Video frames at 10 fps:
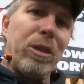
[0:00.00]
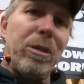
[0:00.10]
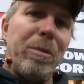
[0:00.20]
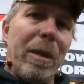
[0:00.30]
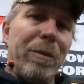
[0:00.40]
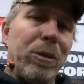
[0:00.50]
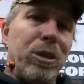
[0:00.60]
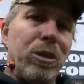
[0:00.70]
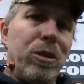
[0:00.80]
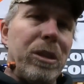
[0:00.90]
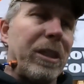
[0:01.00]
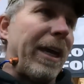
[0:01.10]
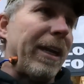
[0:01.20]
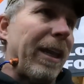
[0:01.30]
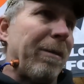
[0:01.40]
we should be able to just
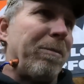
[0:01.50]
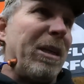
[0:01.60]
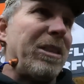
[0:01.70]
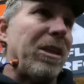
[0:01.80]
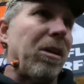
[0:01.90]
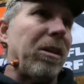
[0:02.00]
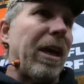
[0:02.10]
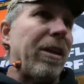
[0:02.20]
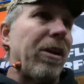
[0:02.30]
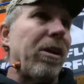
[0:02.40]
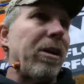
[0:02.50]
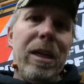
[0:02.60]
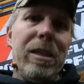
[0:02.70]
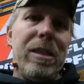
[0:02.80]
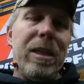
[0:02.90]
kind of like piece it all together
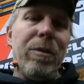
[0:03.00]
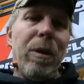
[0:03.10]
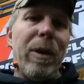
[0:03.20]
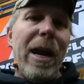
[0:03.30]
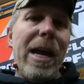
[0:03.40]
and see where we're